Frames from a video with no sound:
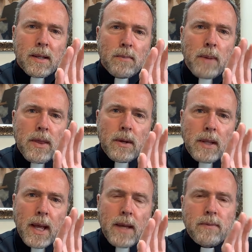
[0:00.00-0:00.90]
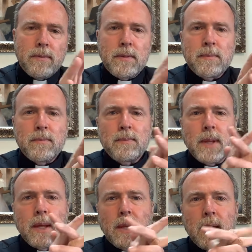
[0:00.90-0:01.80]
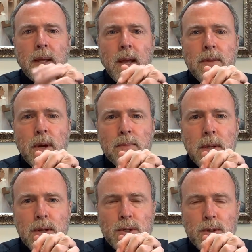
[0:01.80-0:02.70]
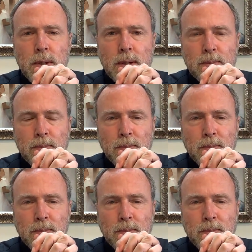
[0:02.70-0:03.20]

by their life and their ministry.